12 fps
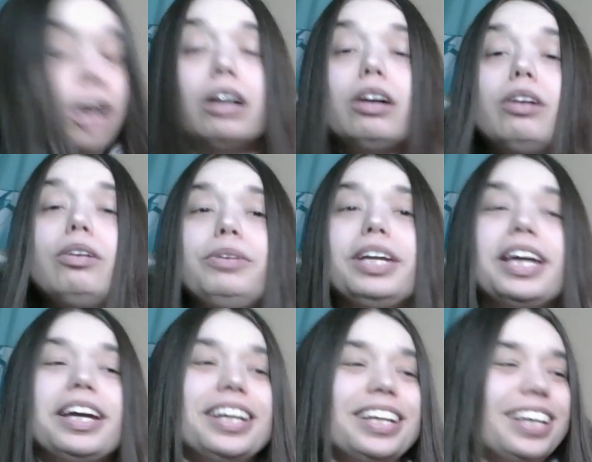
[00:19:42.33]
Oh
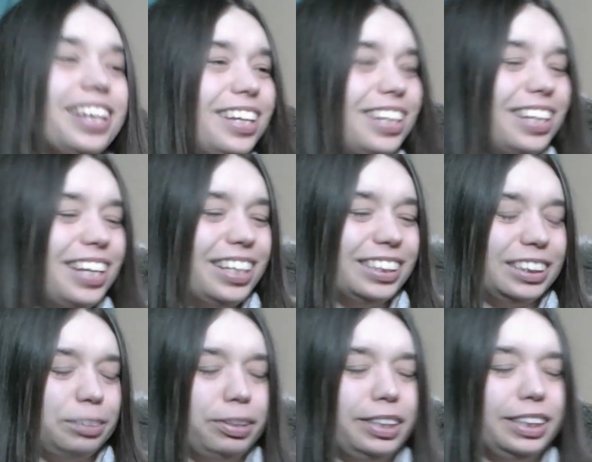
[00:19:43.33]
yeah.
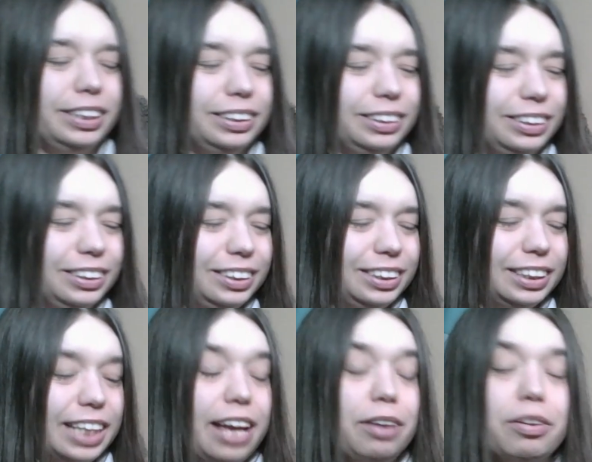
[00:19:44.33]
Spirit, so
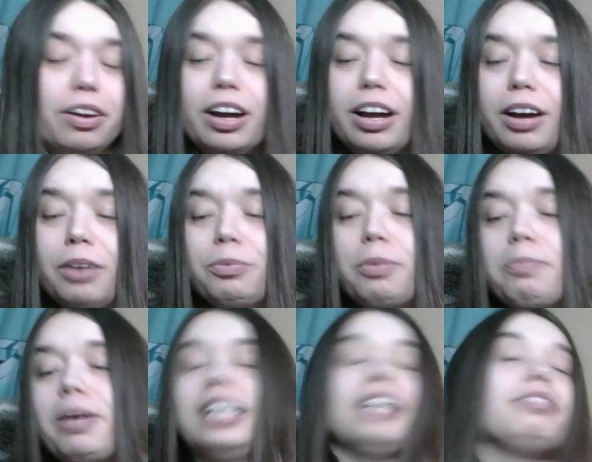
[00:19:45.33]
say,
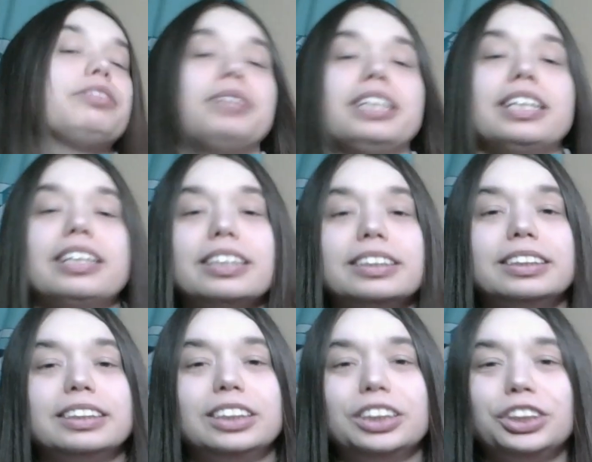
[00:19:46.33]
remind everyone that this
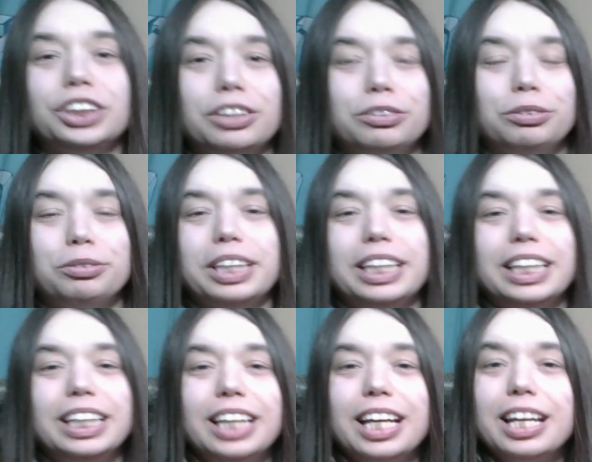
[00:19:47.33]
is a general
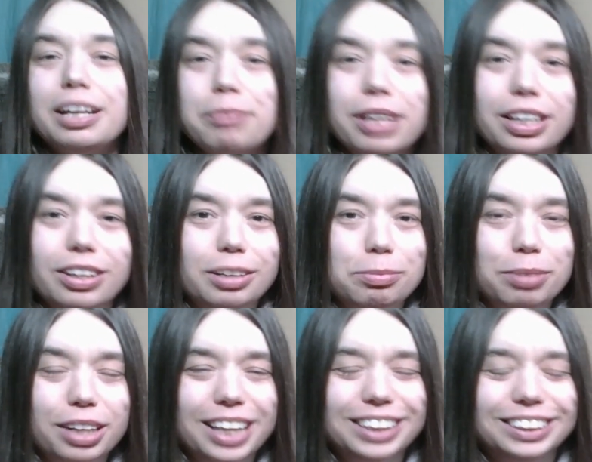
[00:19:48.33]
reading and it may not
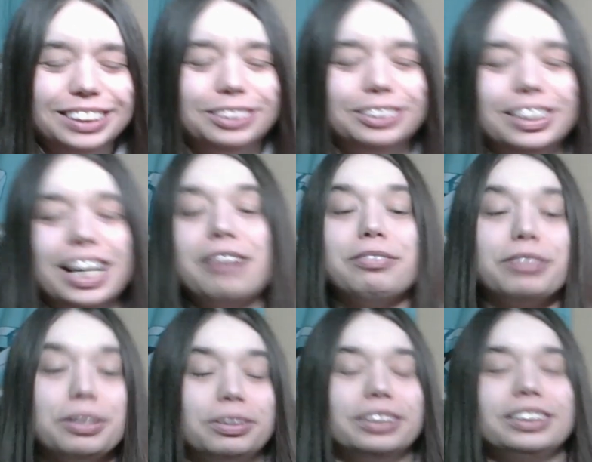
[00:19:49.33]
apply to
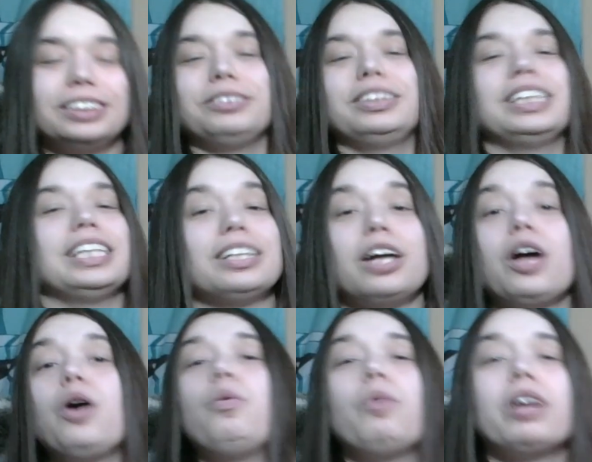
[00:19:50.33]
everyone, so take
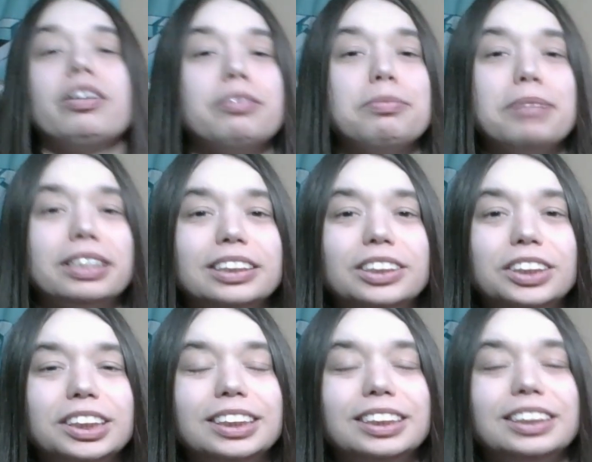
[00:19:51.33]
whatever
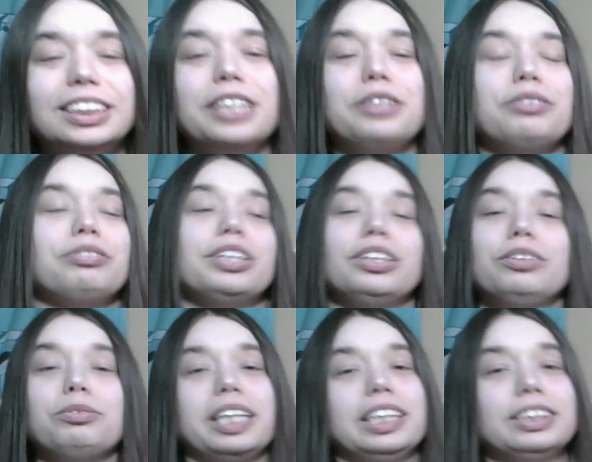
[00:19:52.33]
messages that you feel
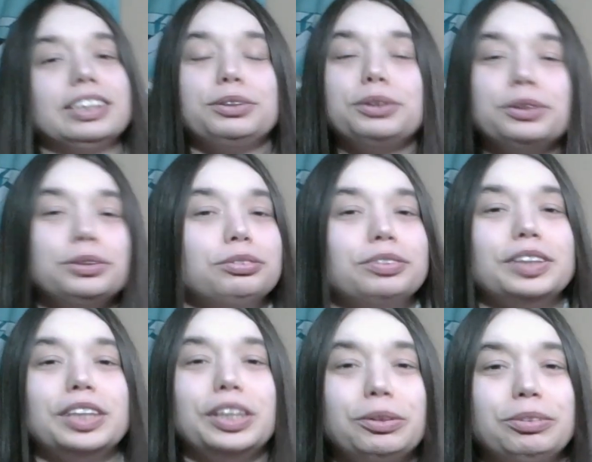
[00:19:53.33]
rings true for
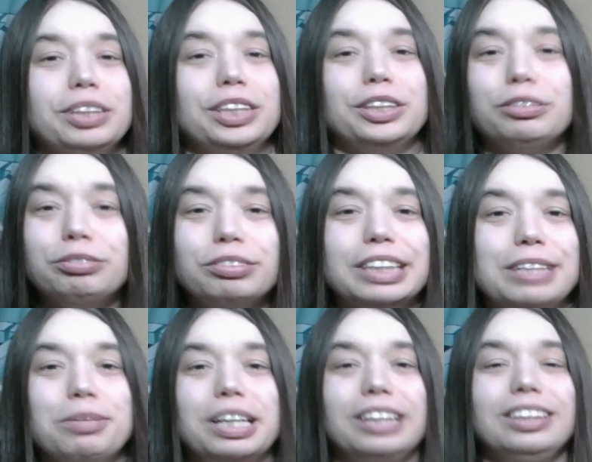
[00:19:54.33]
you and your free
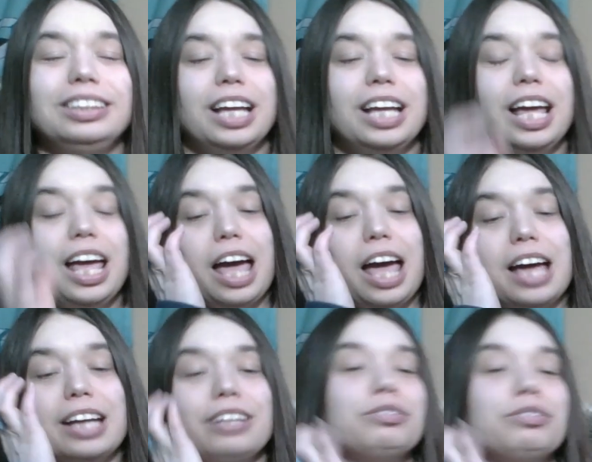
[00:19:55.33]
will,
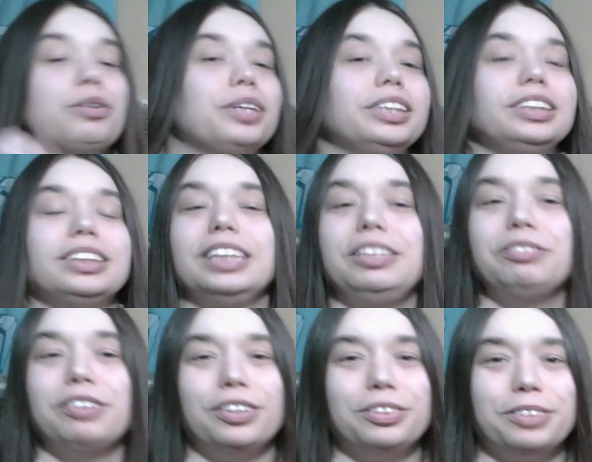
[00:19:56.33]
and of course leave
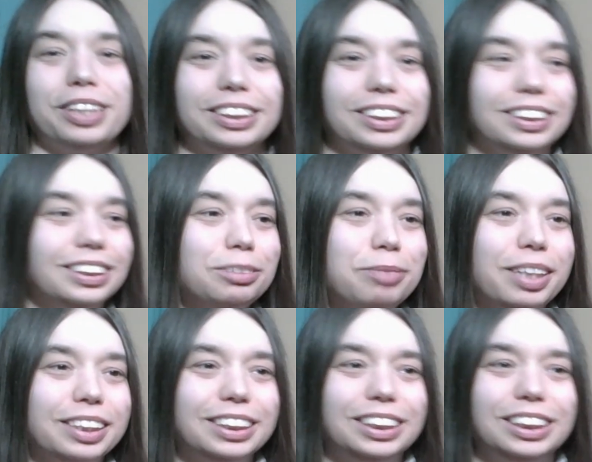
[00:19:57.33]
all the rest of the
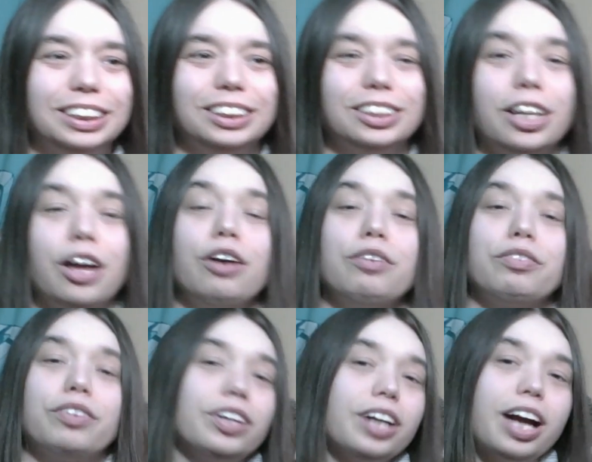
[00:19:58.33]
messages
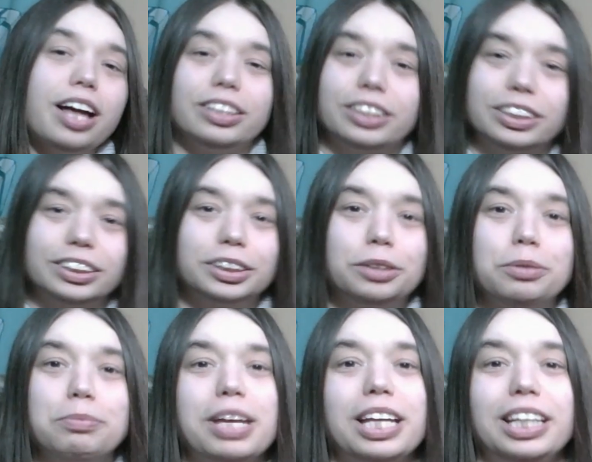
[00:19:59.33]
for others who
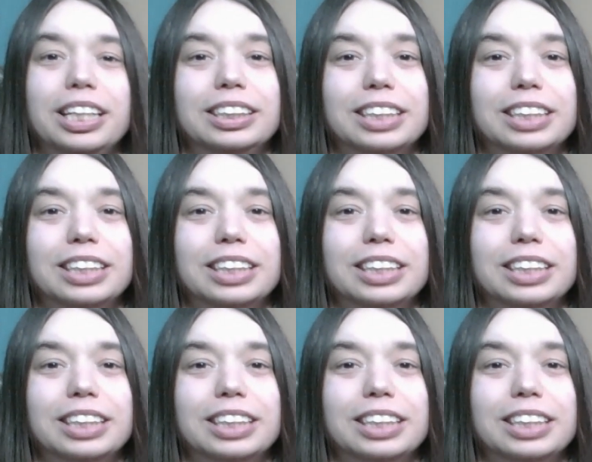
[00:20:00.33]
may need to